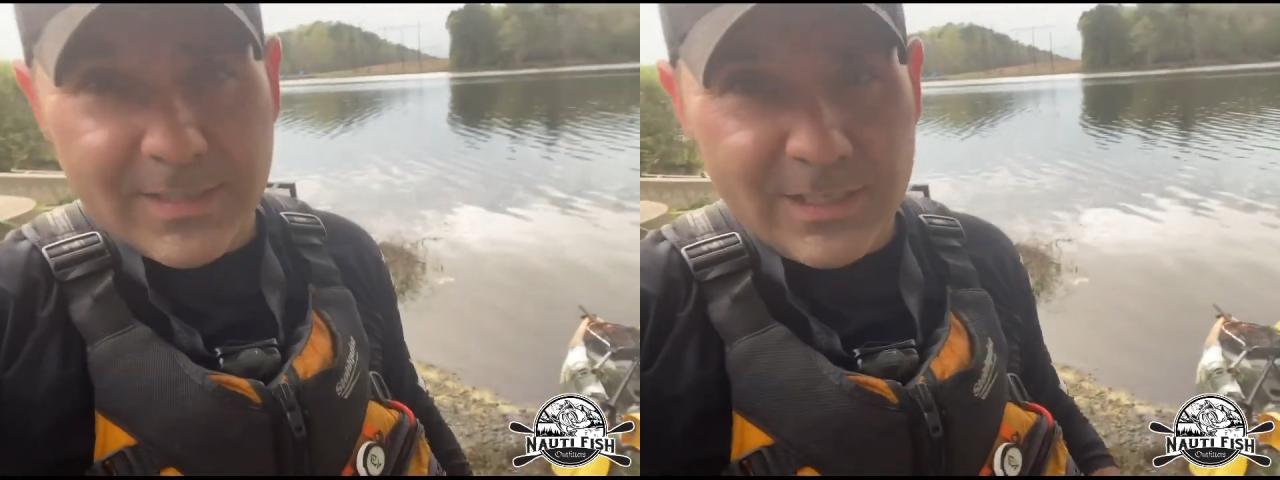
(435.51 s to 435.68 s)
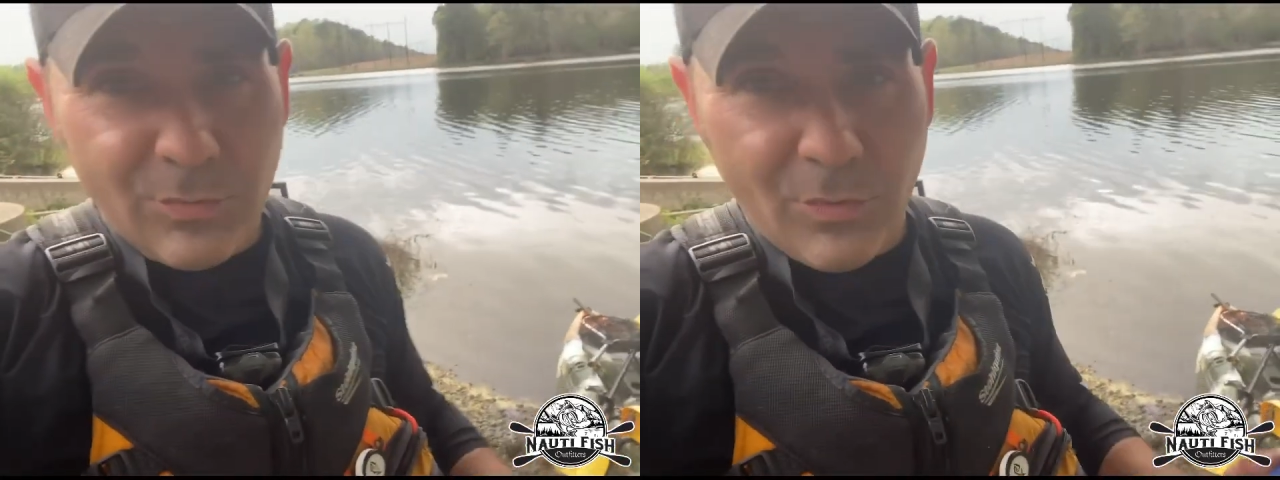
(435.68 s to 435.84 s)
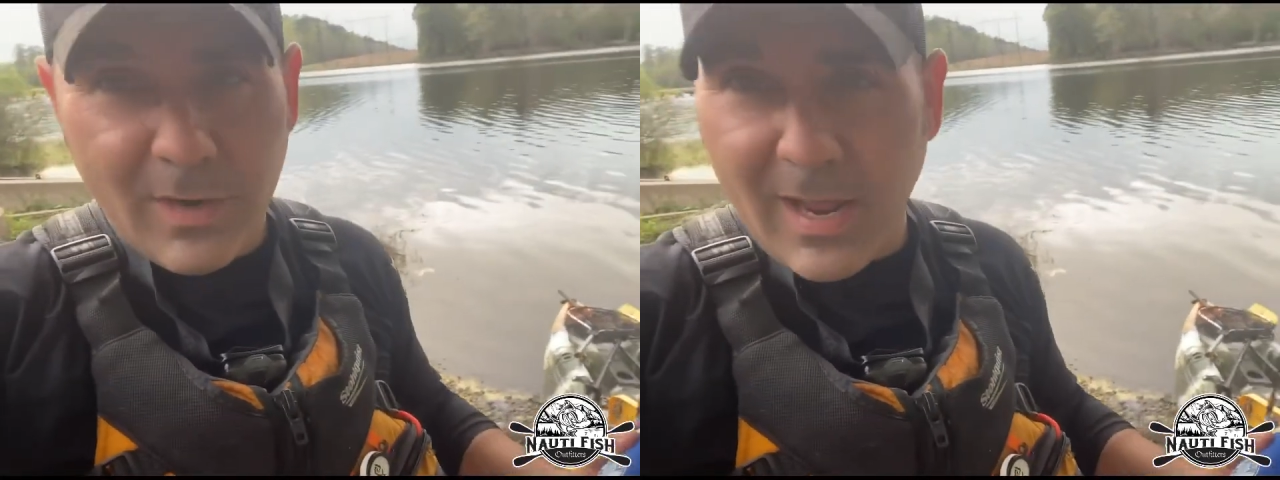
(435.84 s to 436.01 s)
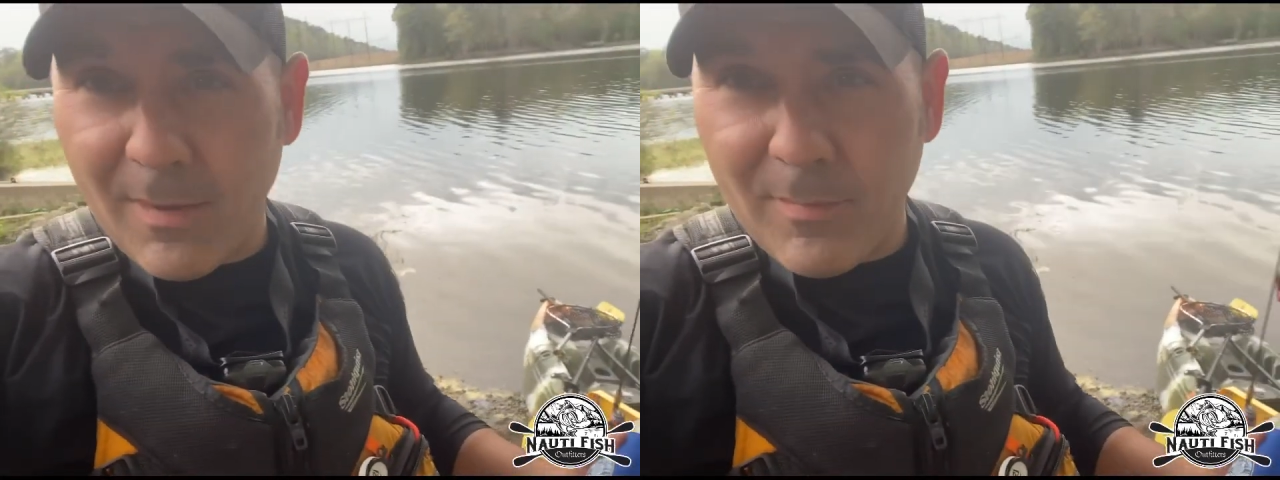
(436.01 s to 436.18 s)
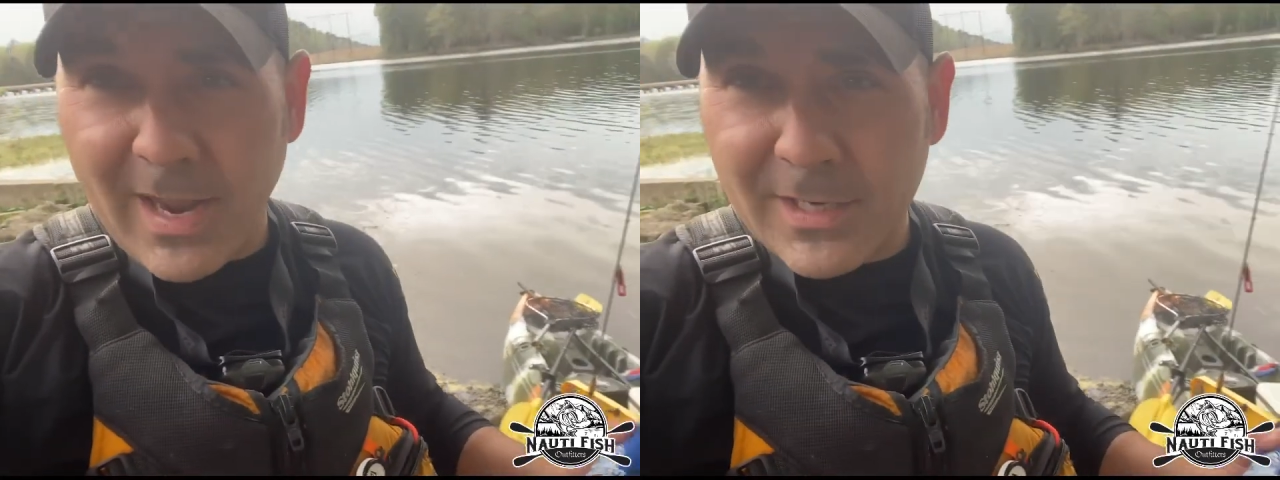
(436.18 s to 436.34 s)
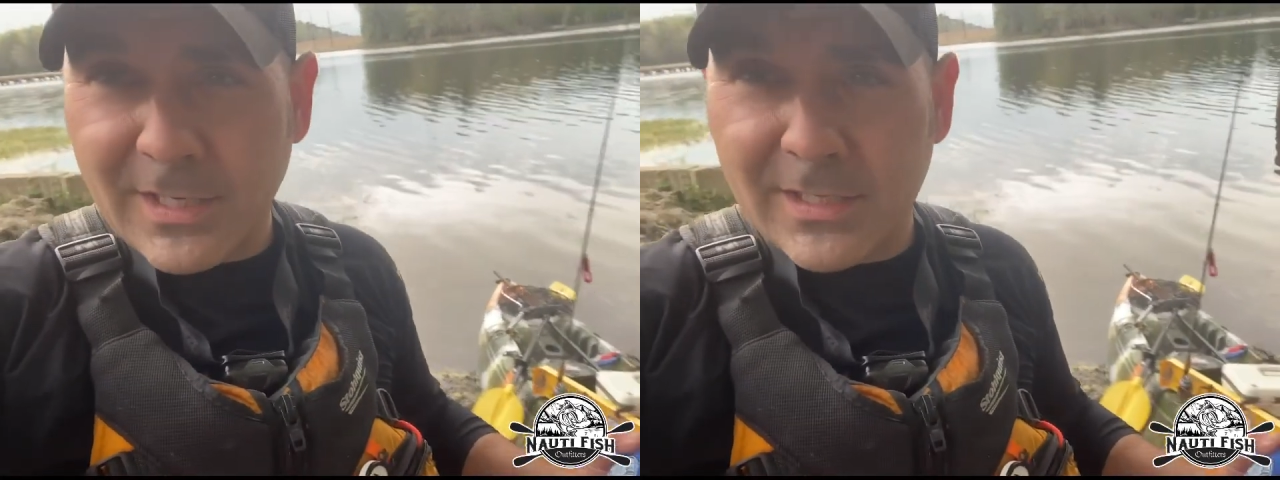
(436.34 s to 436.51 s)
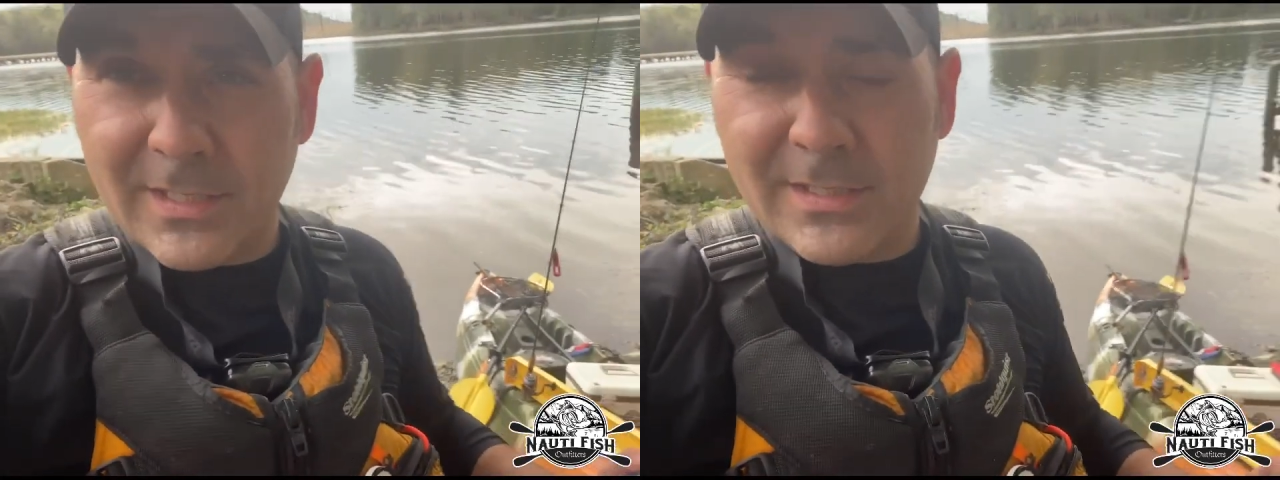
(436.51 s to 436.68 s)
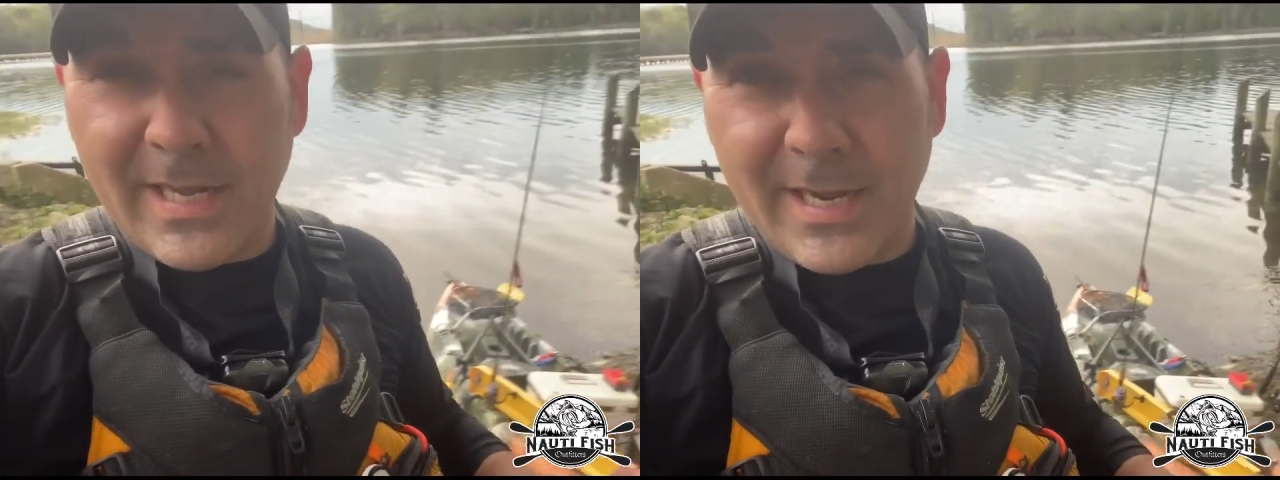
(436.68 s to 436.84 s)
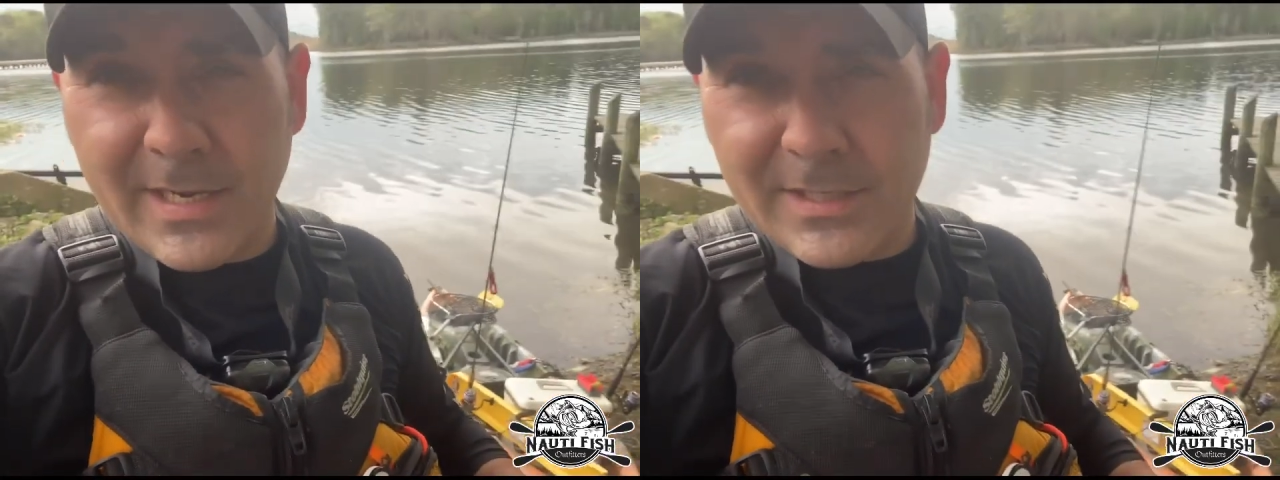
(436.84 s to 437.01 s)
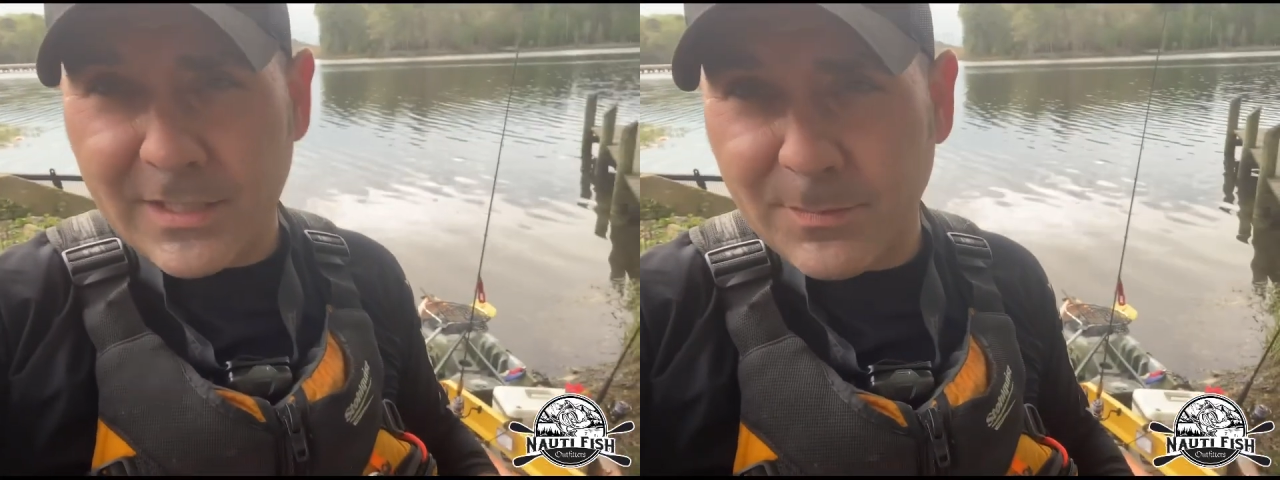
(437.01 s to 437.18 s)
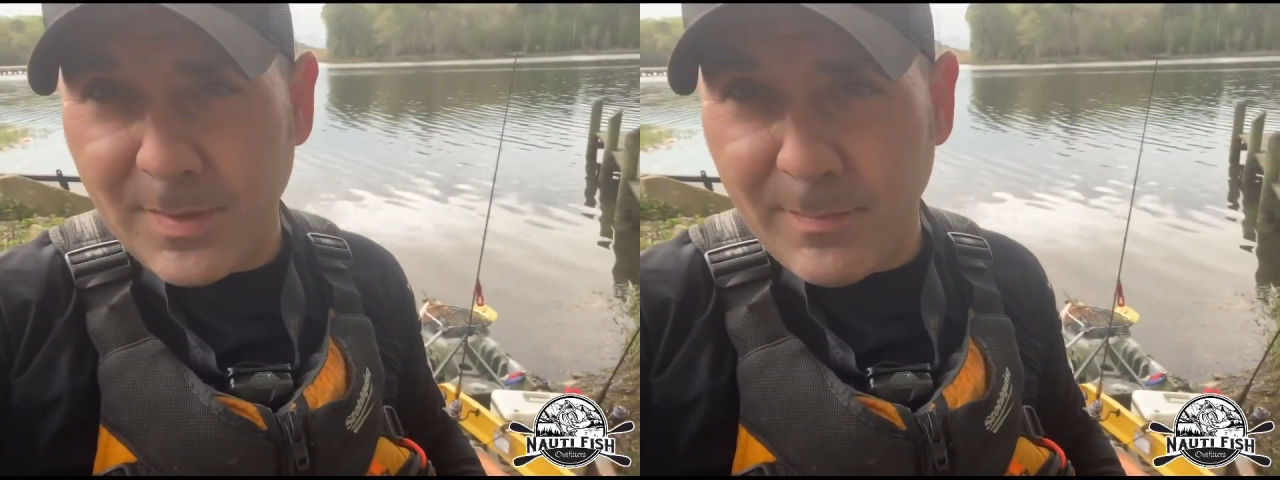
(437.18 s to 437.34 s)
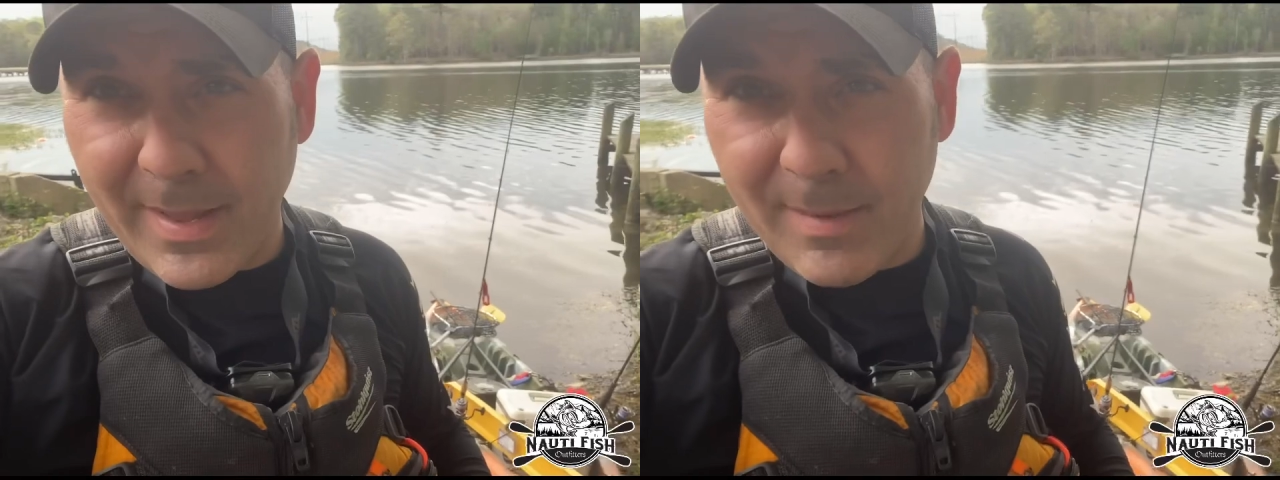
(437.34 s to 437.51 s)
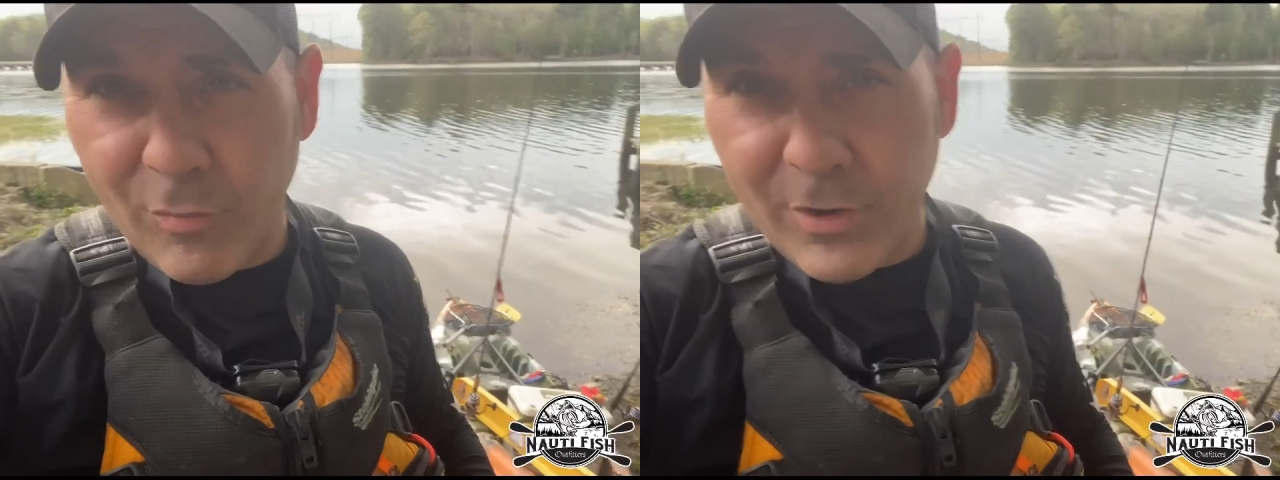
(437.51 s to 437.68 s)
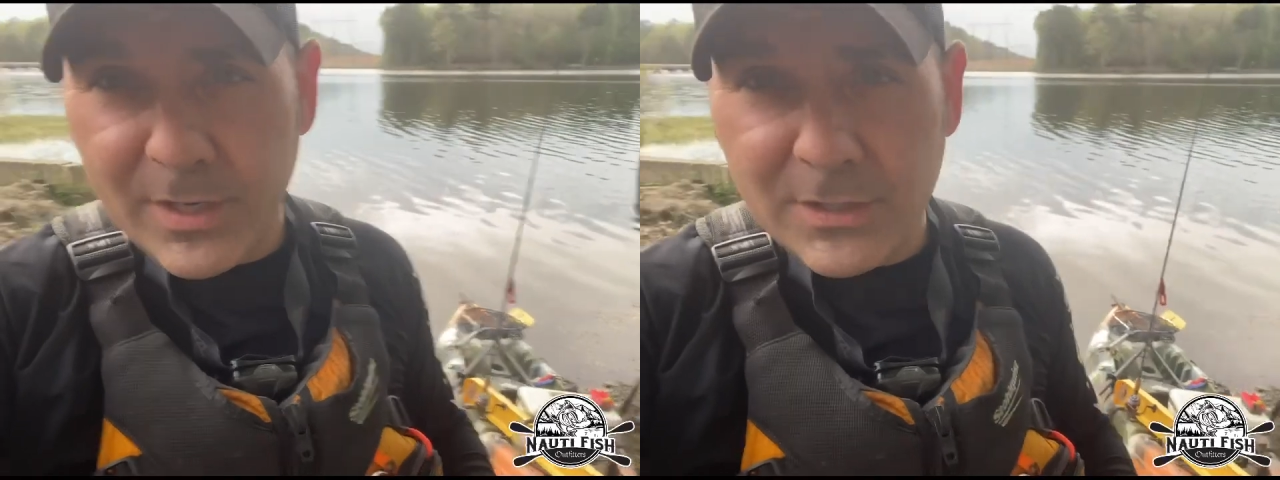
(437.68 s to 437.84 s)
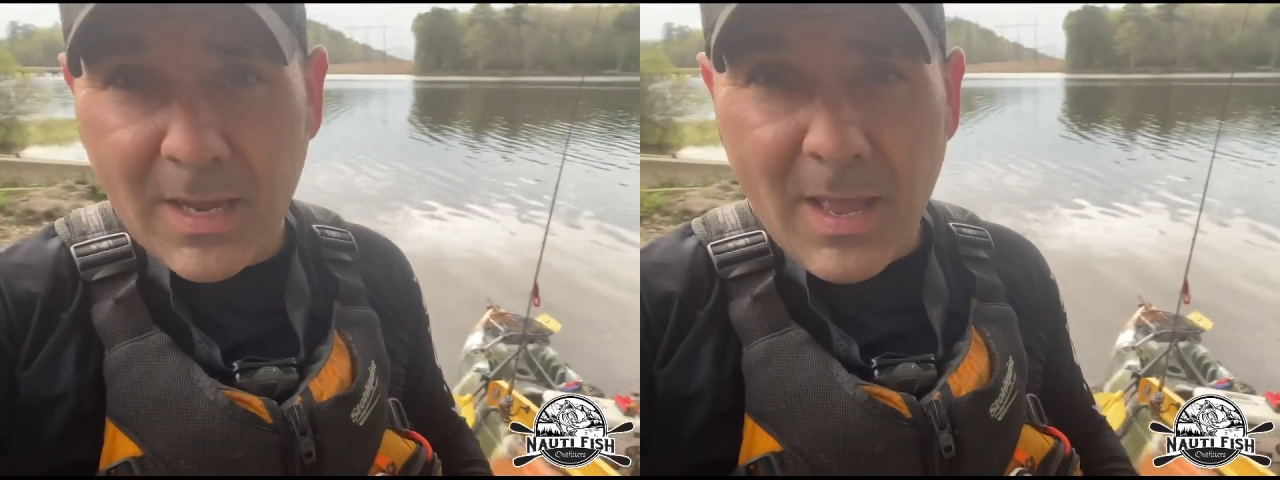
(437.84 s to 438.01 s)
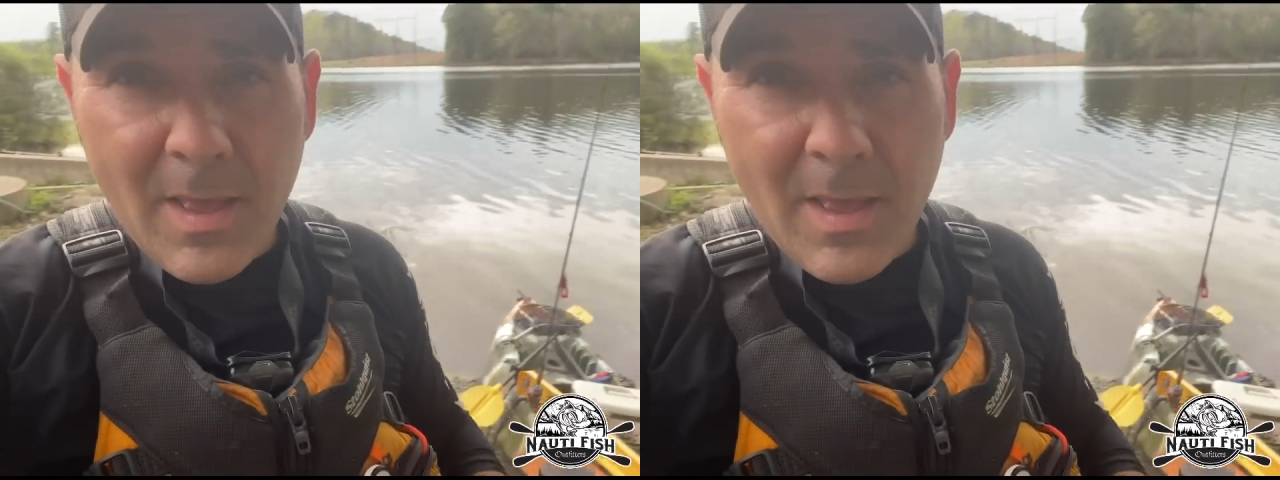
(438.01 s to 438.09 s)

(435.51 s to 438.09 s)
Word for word: This one, I am not taking the Chesapeake Bay Bridge,